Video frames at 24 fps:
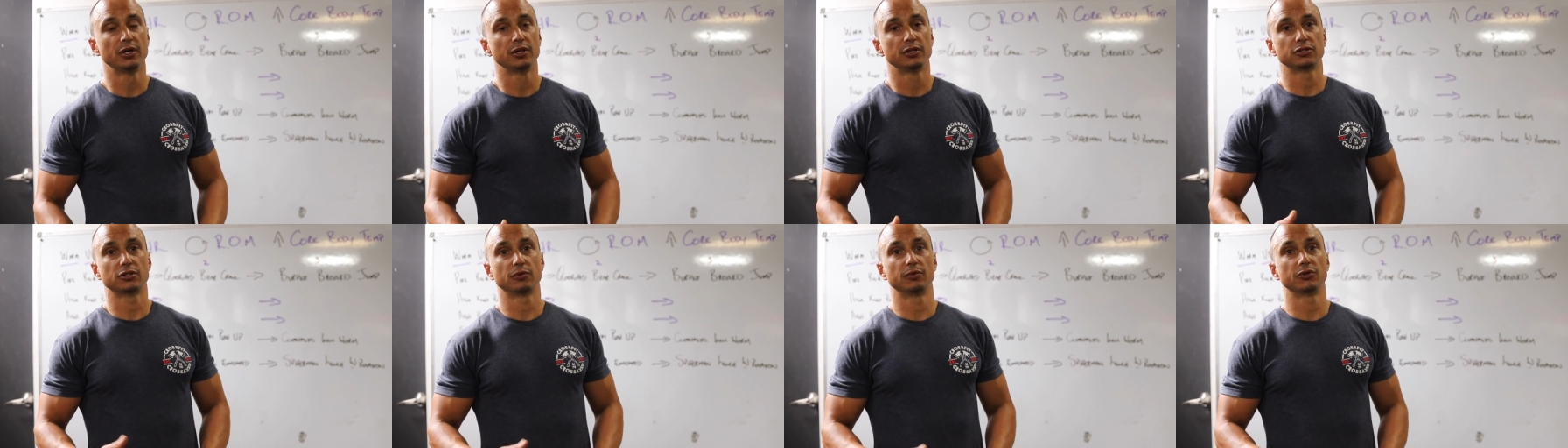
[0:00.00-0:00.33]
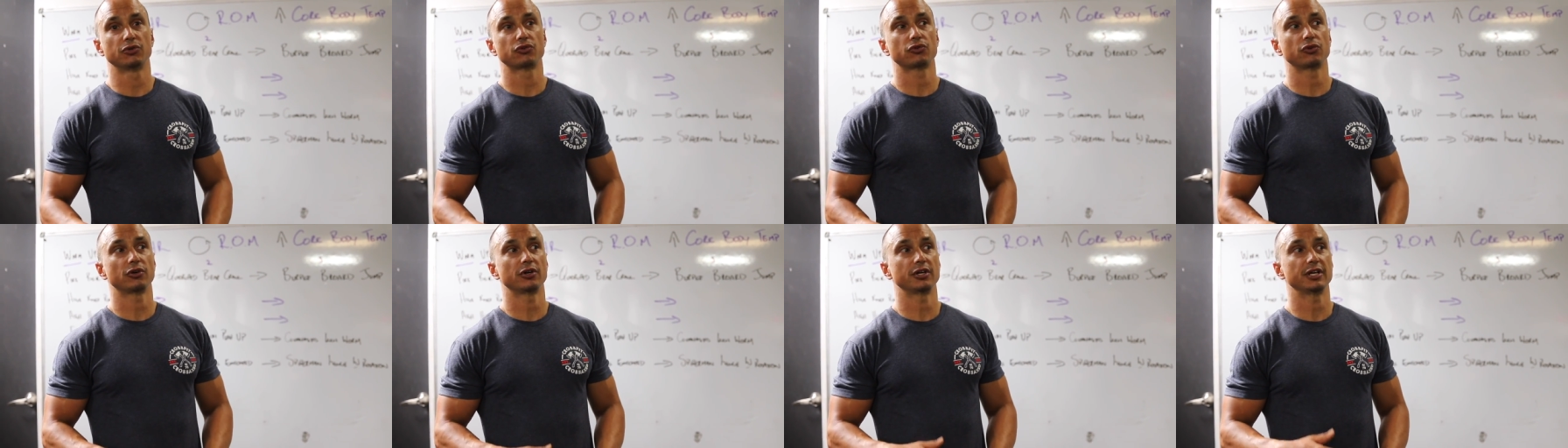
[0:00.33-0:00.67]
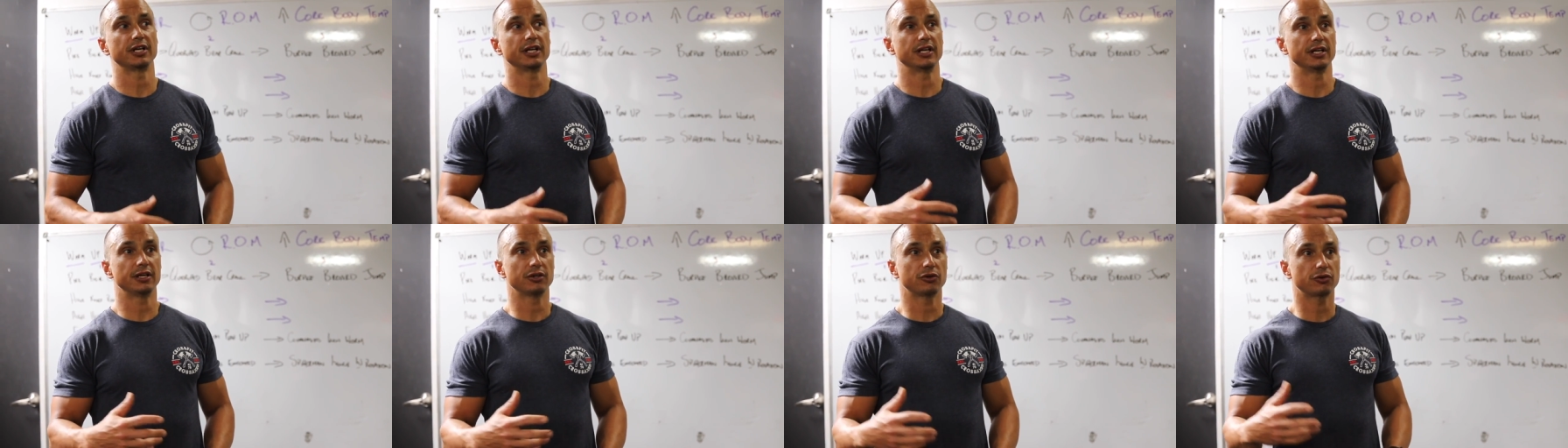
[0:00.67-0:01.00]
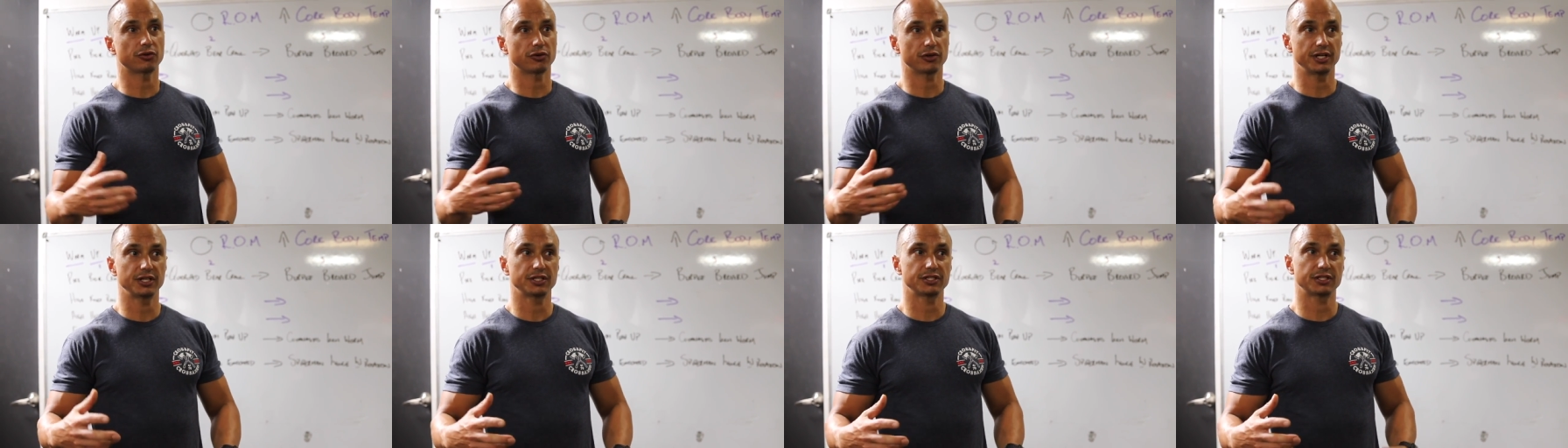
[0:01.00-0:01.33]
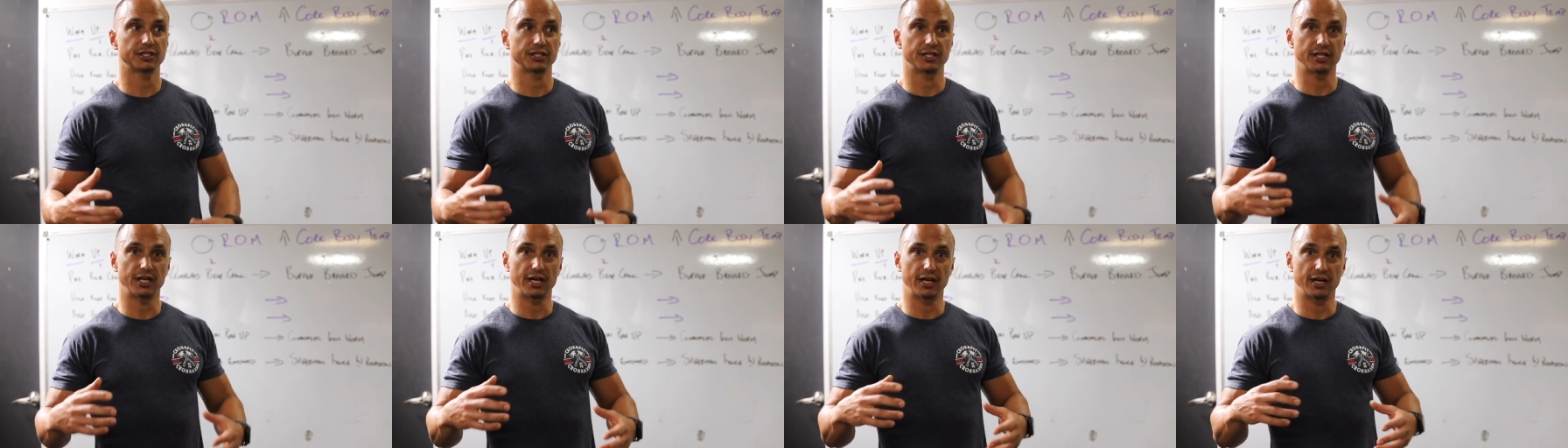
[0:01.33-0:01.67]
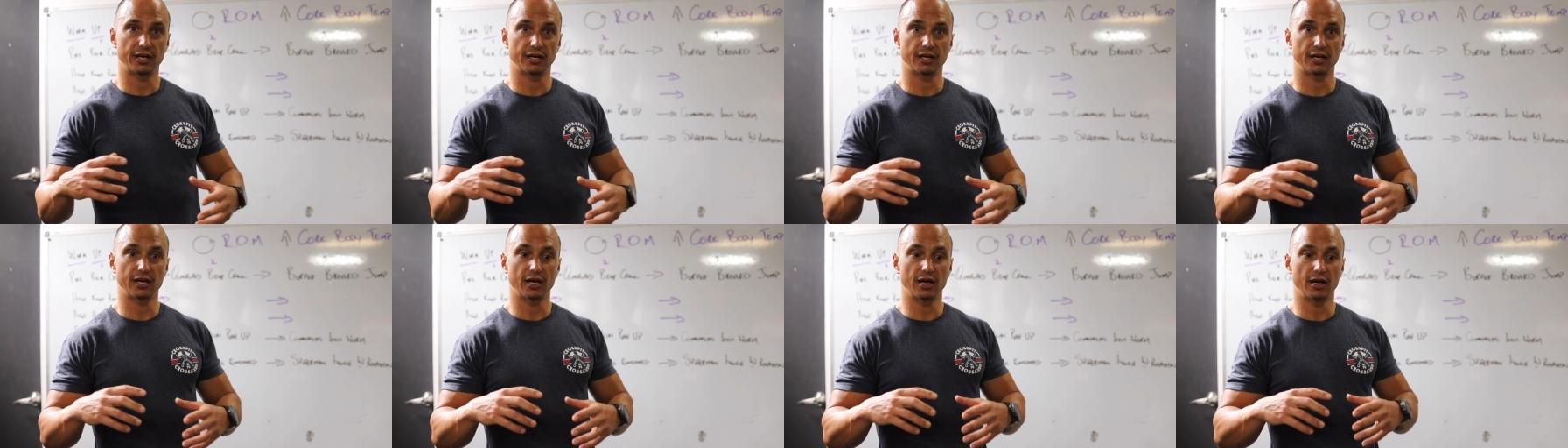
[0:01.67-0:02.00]
So we're trying to increase that
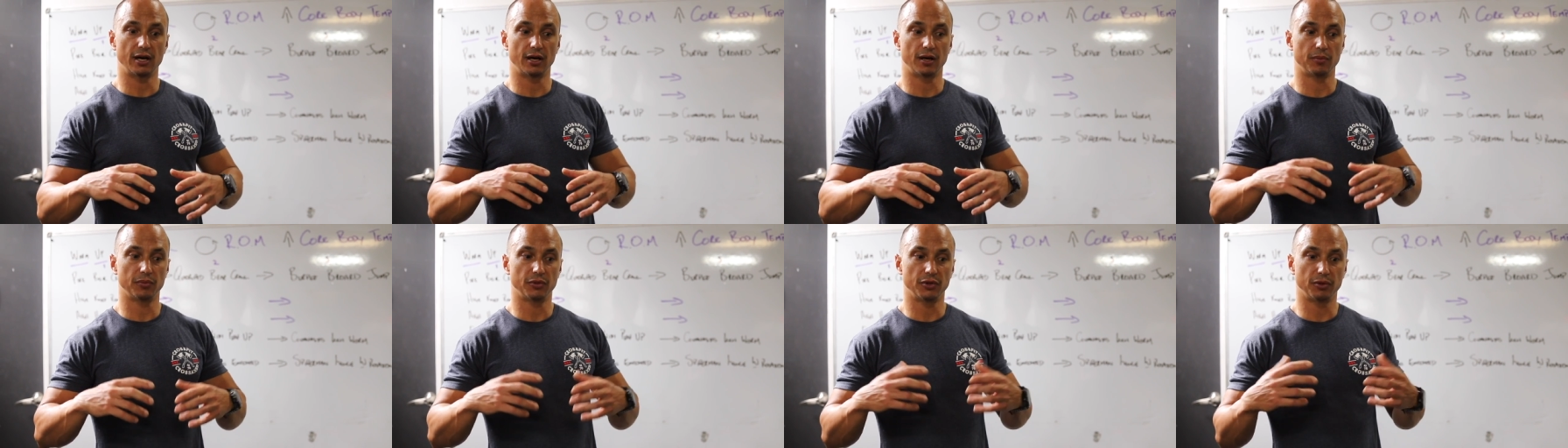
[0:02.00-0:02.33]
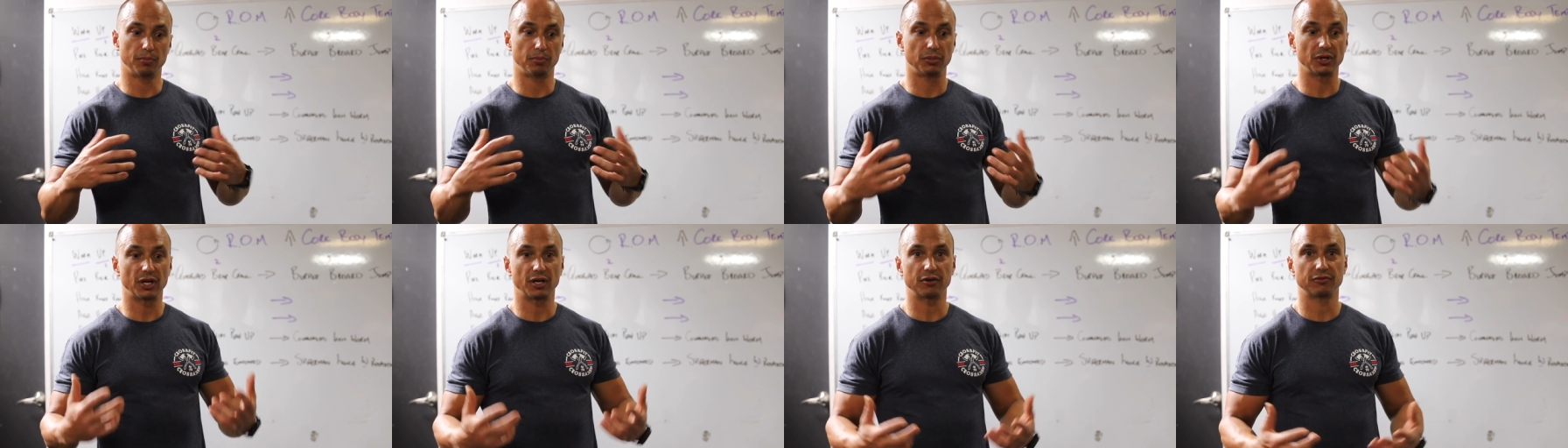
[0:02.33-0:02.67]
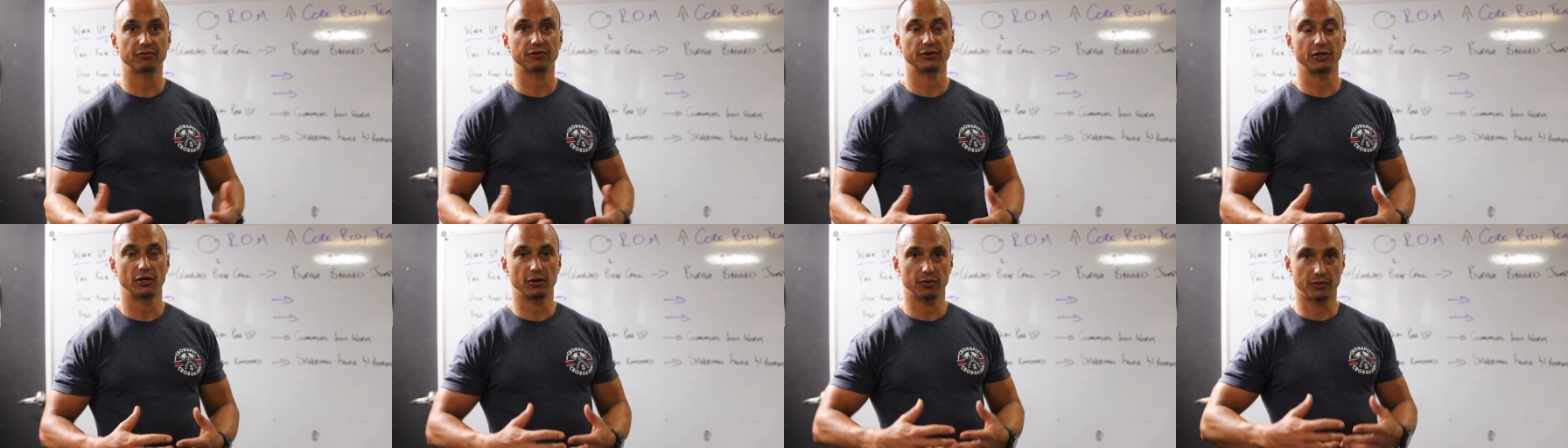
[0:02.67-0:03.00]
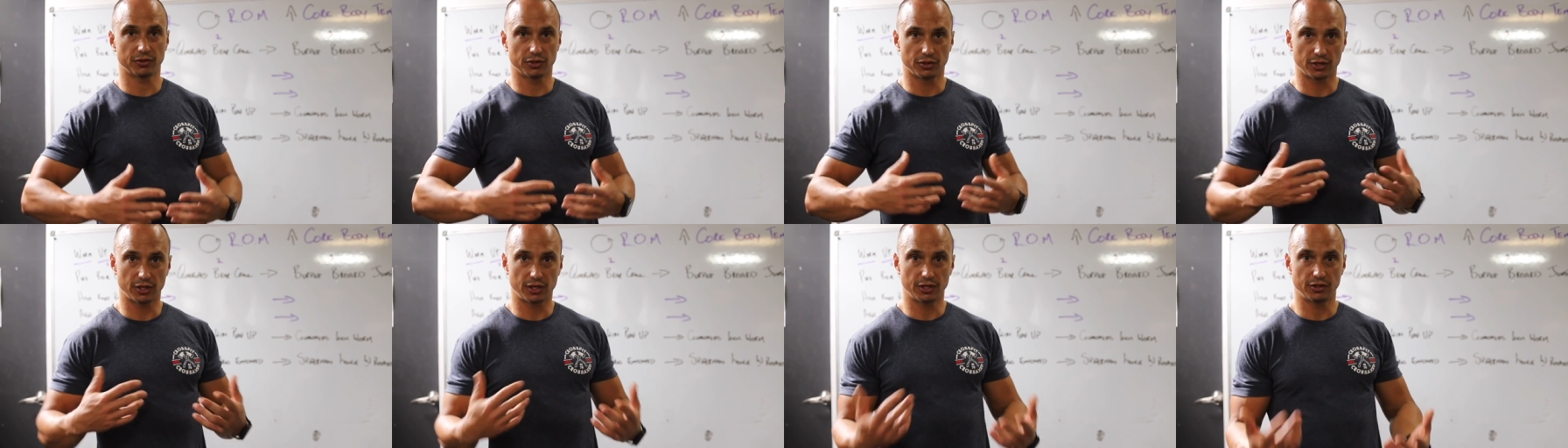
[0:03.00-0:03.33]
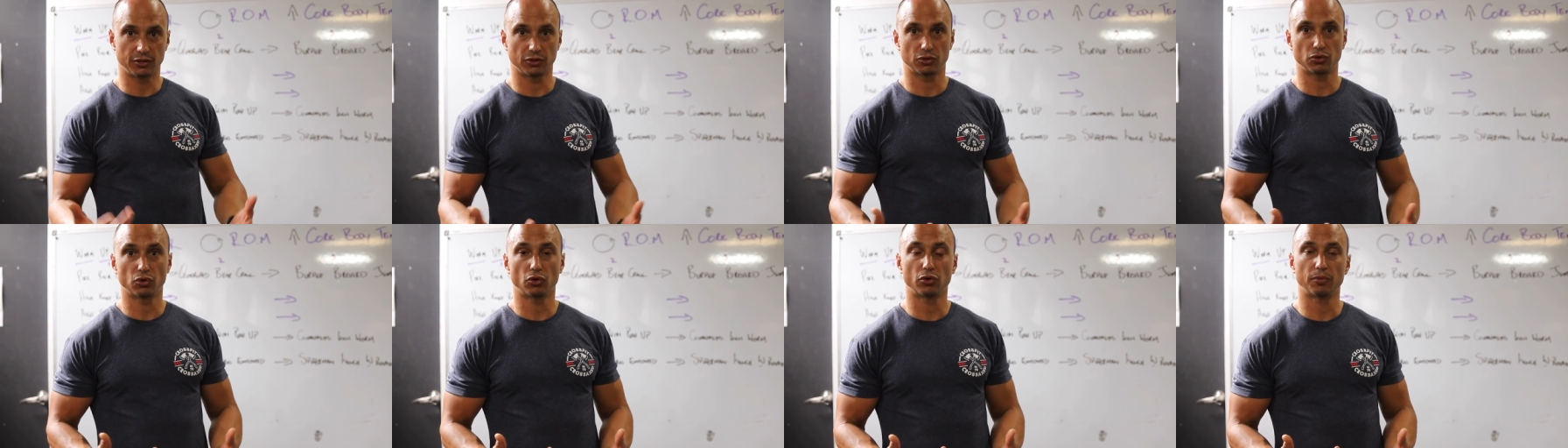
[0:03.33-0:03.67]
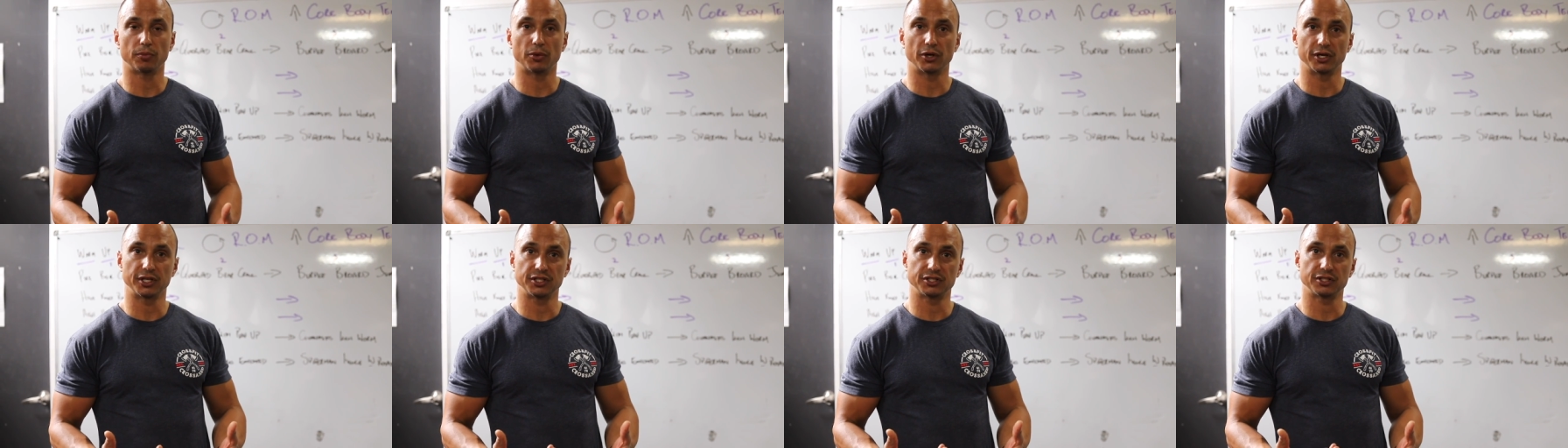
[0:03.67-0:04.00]
the blood flow and the core
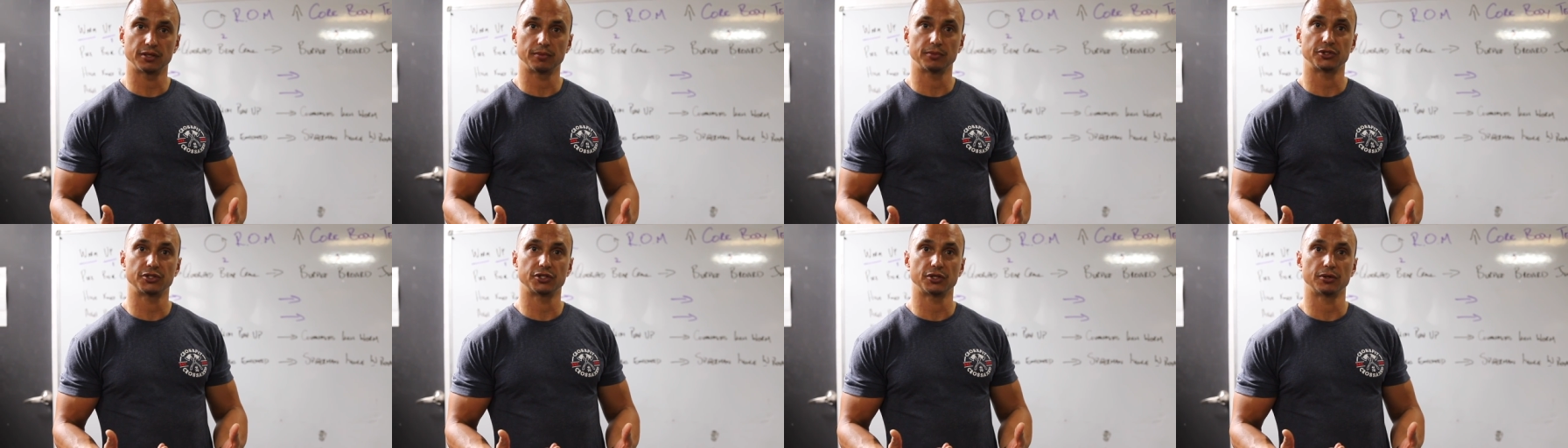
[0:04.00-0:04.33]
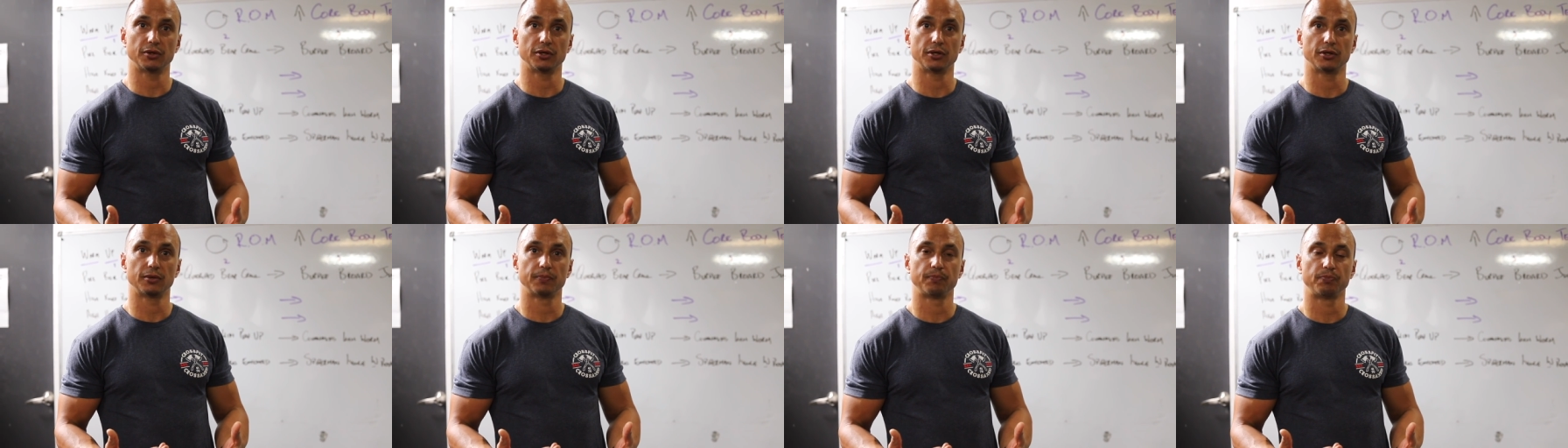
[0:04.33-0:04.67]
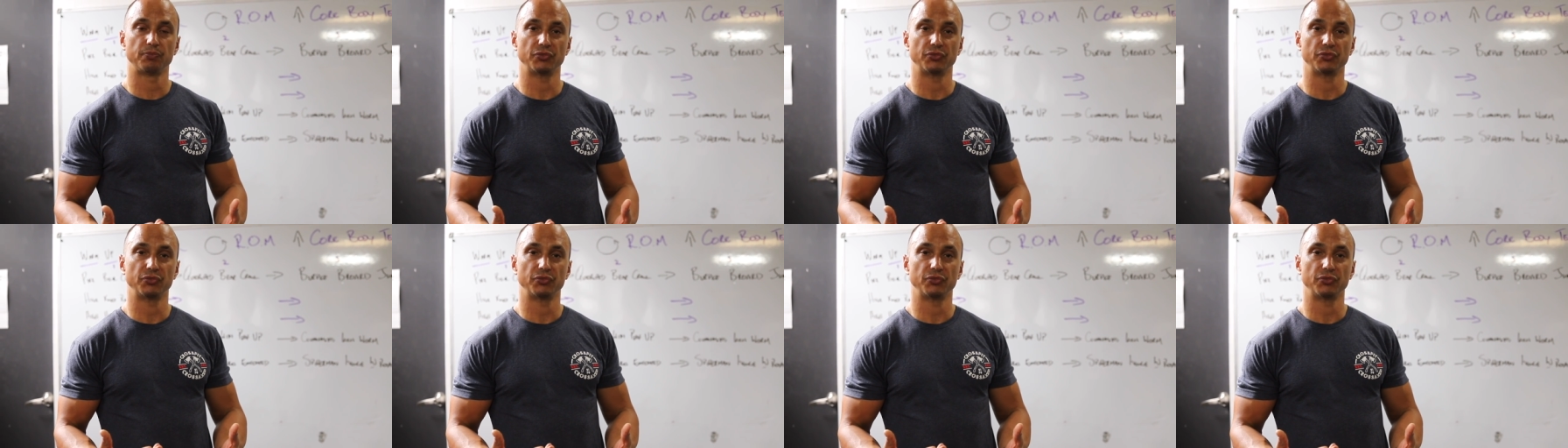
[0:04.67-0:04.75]
body temperature